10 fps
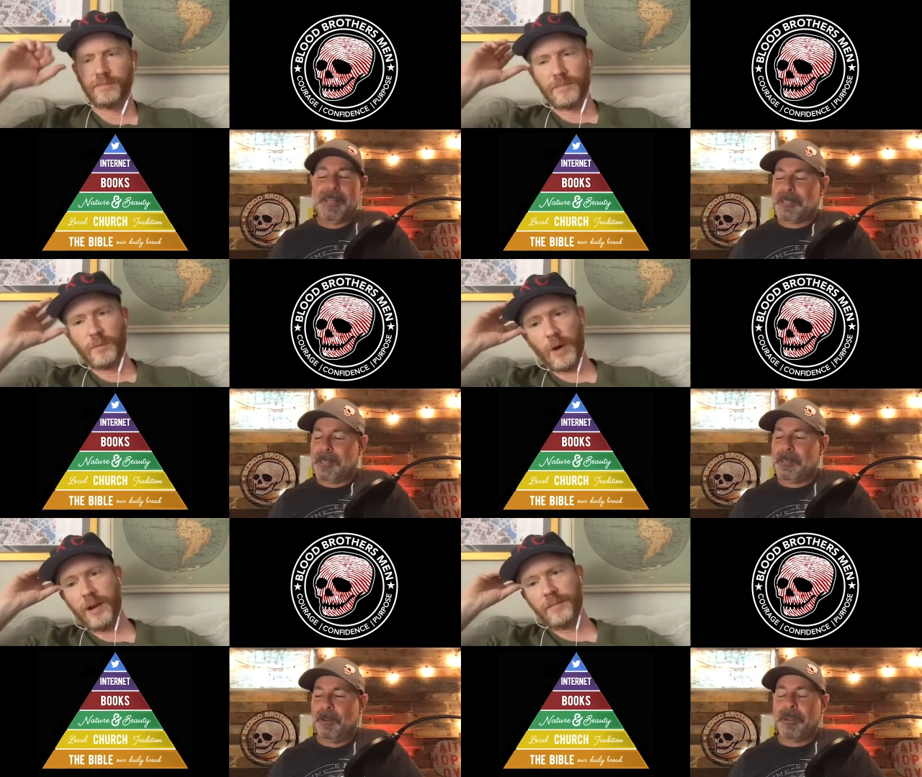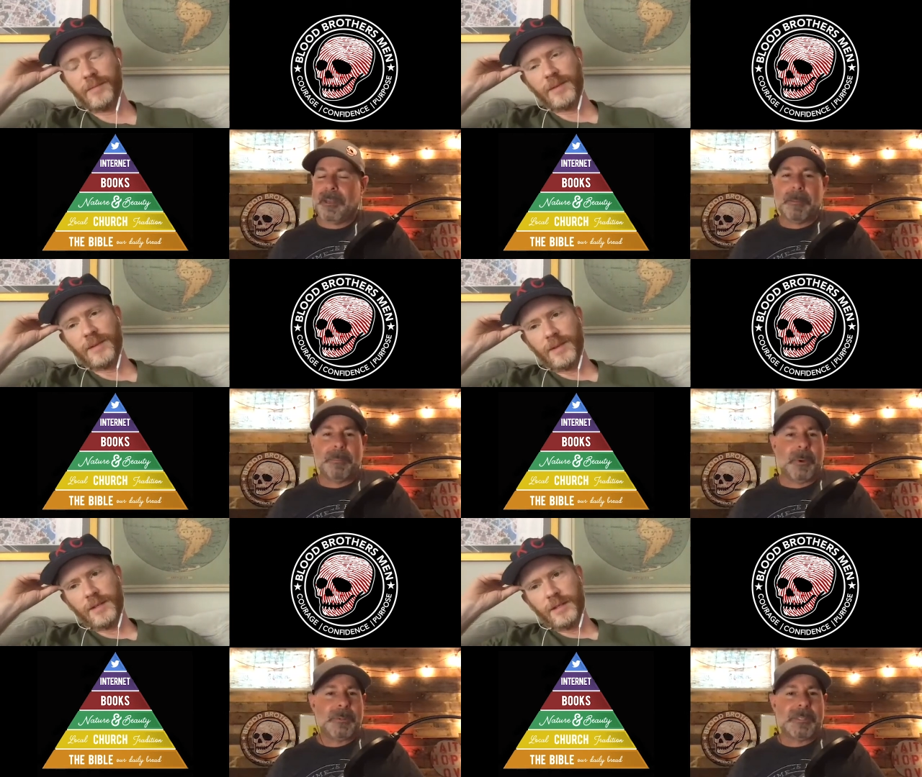Speaker 1: is it right. looking at
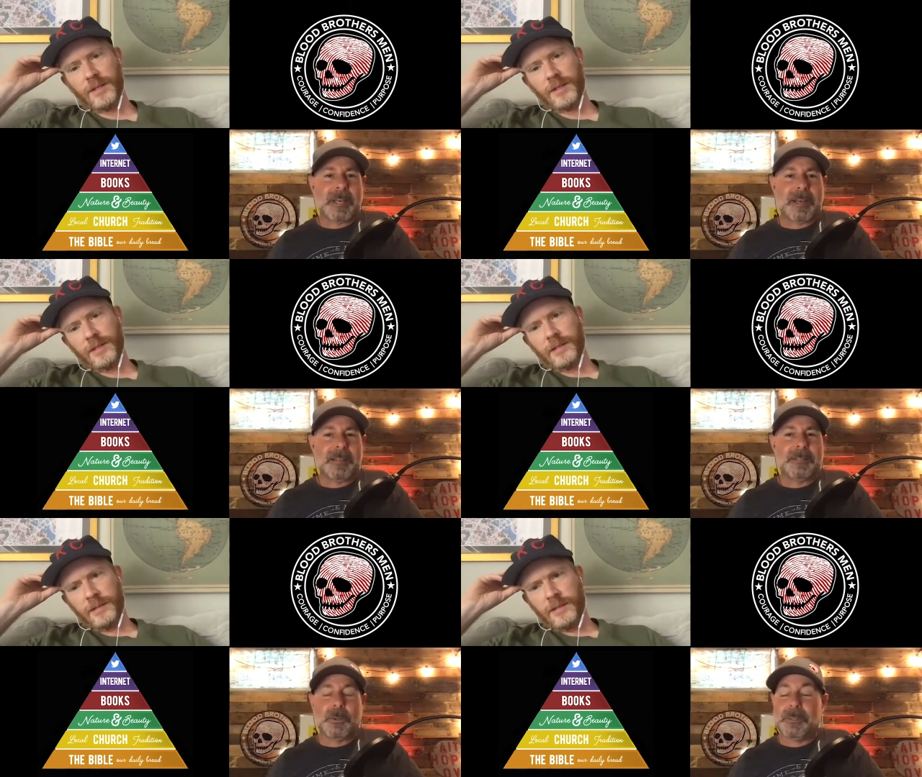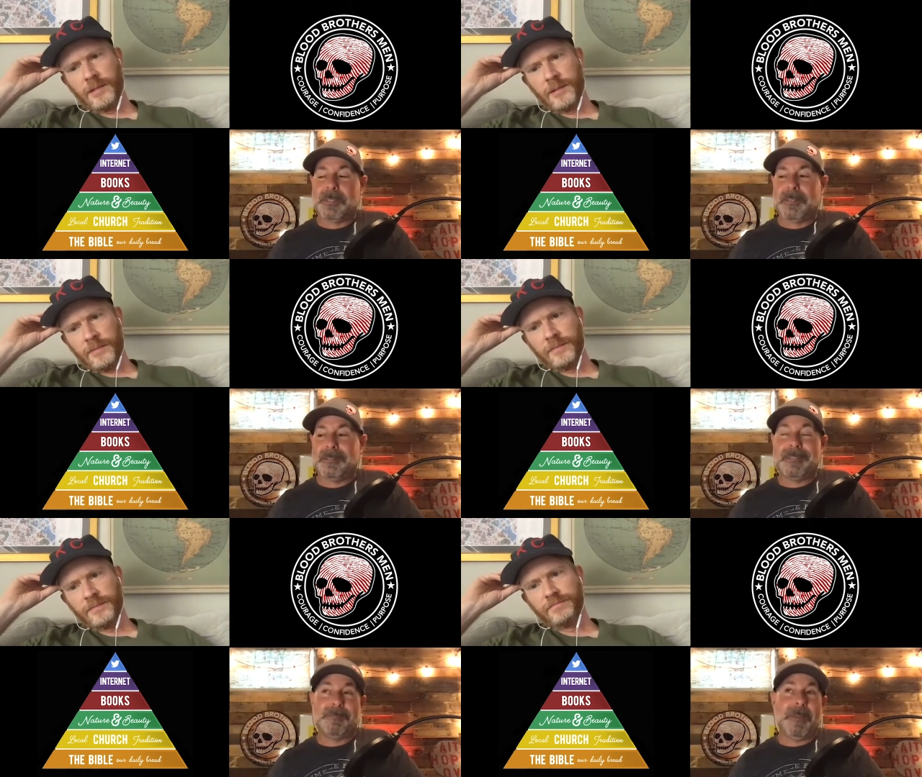both sides or is it
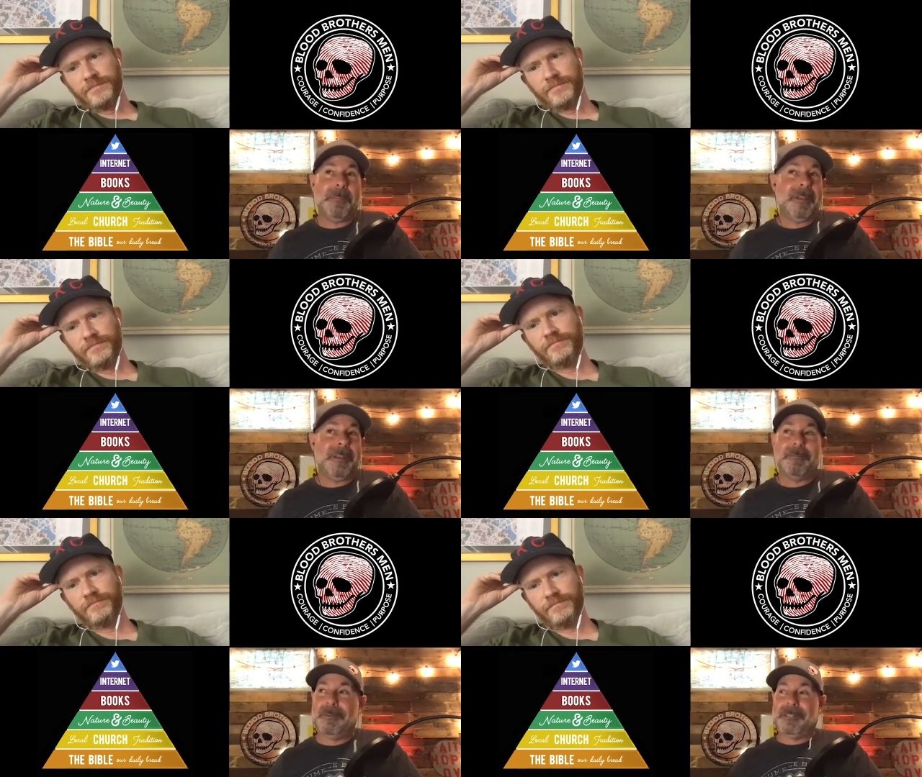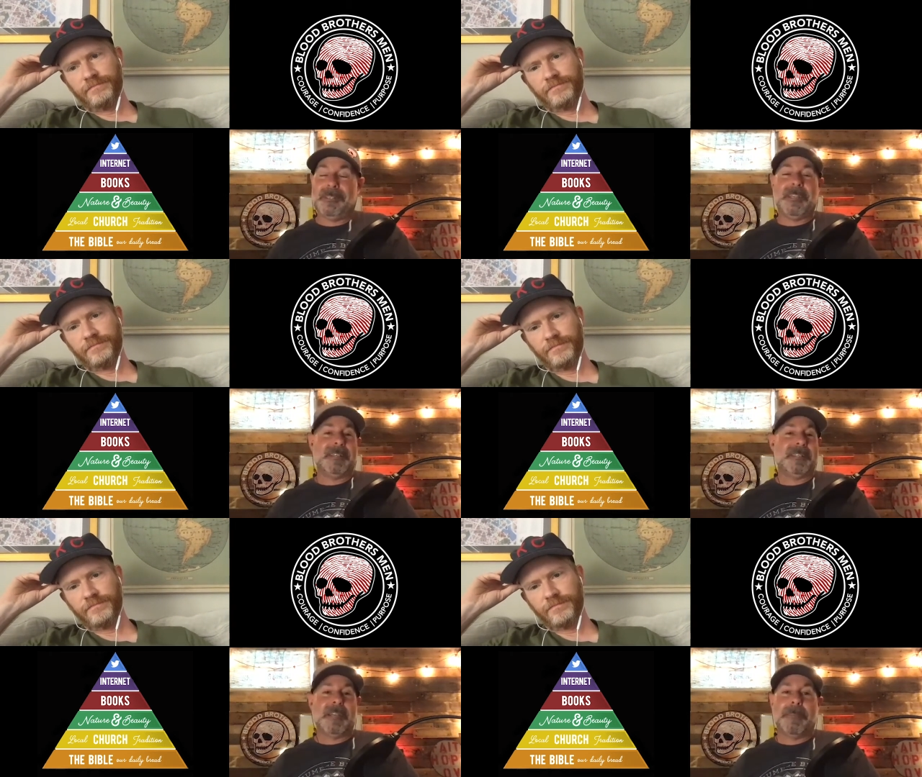just maybe mm-hmm. we just mm-hmm. take a
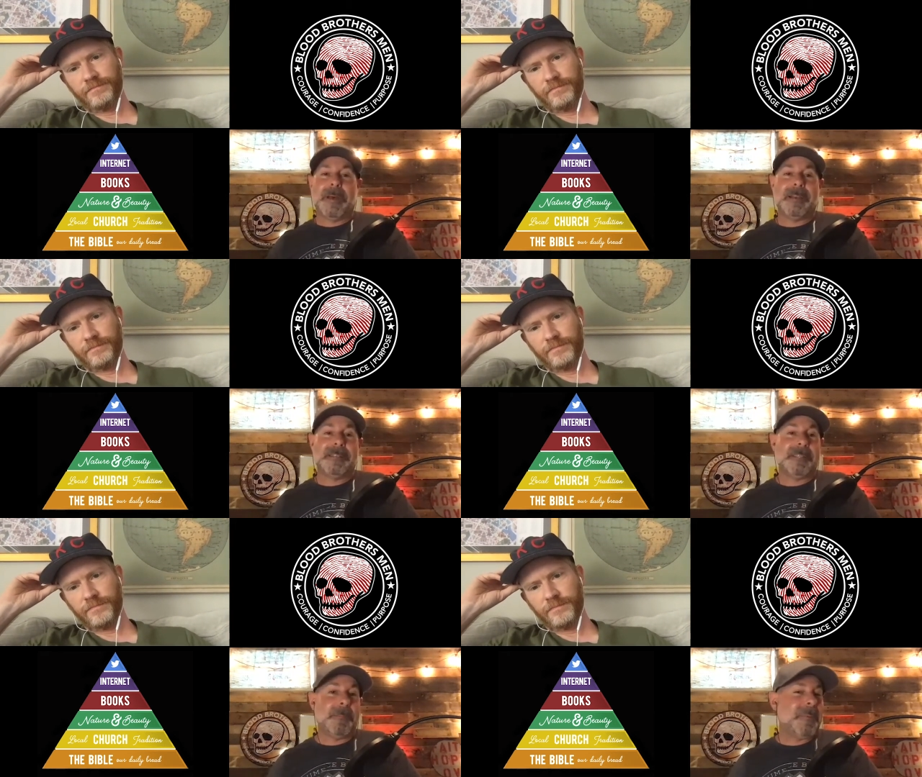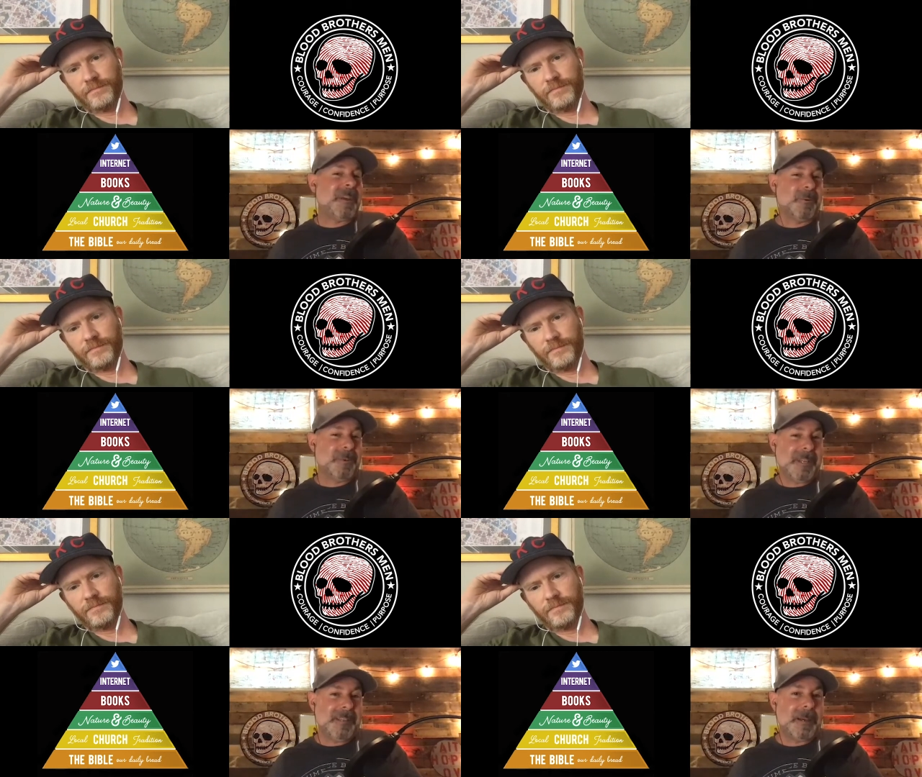step back and say maybe i don't
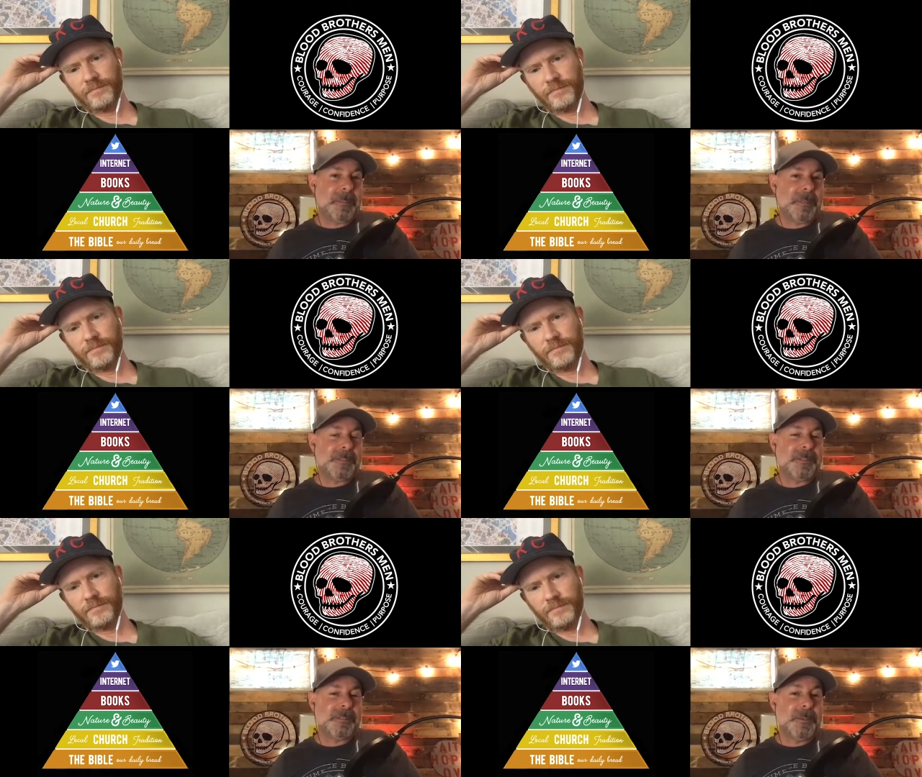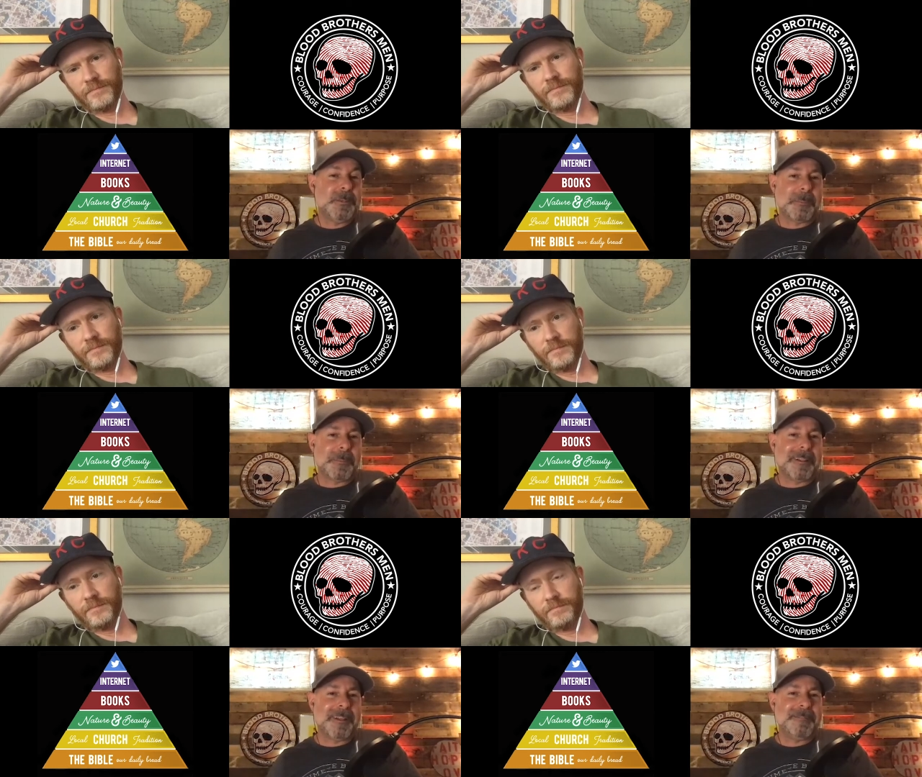need that much news in my life